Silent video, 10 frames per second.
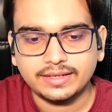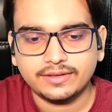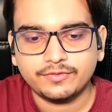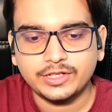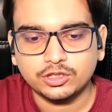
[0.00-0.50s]

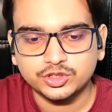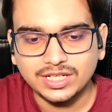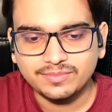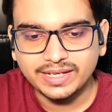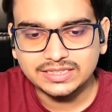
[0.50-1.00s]
we also
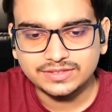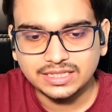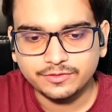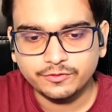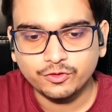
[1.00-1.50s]
have mics which
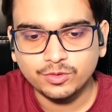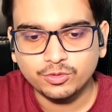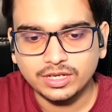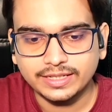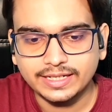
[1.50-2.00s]
have four
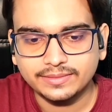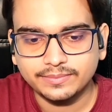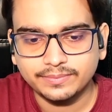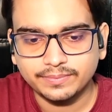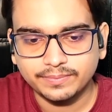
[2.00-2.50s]
polar
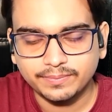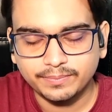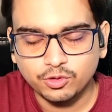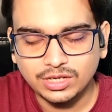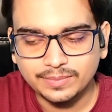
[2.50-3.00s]

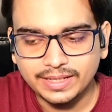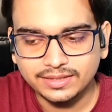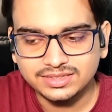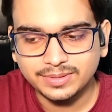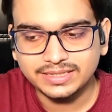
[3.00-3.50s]

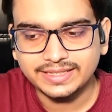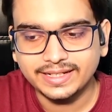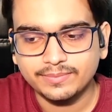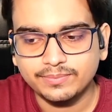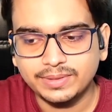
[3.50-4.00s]
patterns, but they
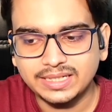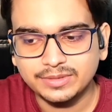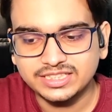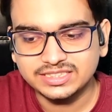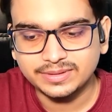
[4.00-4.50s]
are pretty
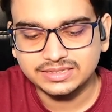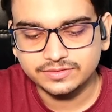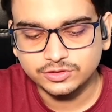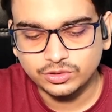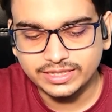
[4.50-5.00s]
much expensive.
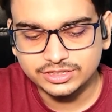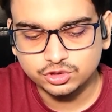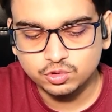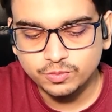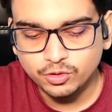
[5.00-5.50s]
So it has
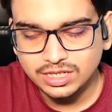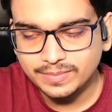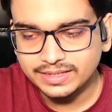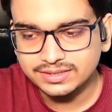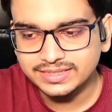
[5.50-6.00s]
two polar
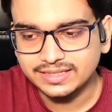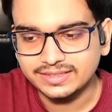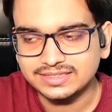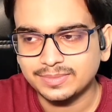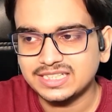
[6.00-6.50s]
patterns at
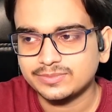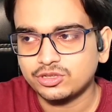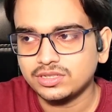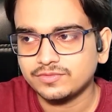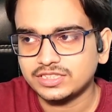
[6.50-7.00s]
this price
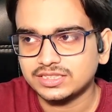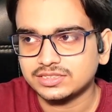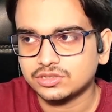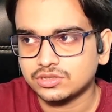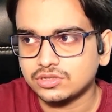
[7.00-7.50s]
point, which is
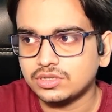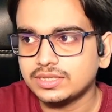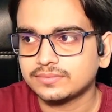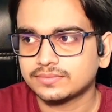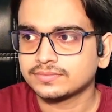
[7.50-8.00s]

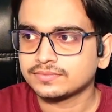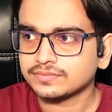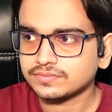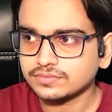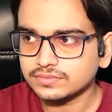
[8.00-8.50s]
good.
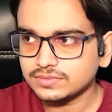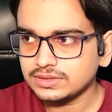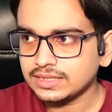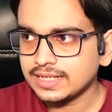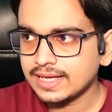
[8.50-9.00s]

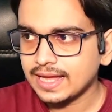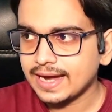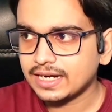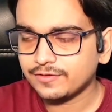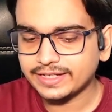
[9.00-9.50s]

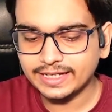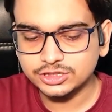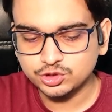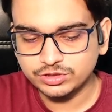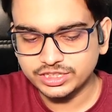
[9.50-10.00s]
And we can
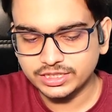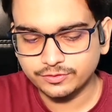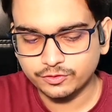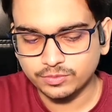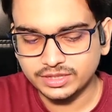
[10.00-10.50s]
switch it
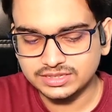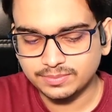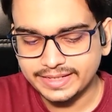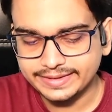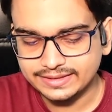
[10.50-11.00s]
from this
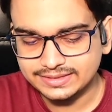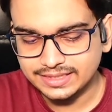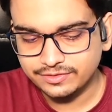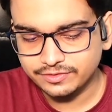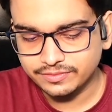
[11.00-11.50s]
mic
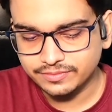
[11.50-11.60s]
itself.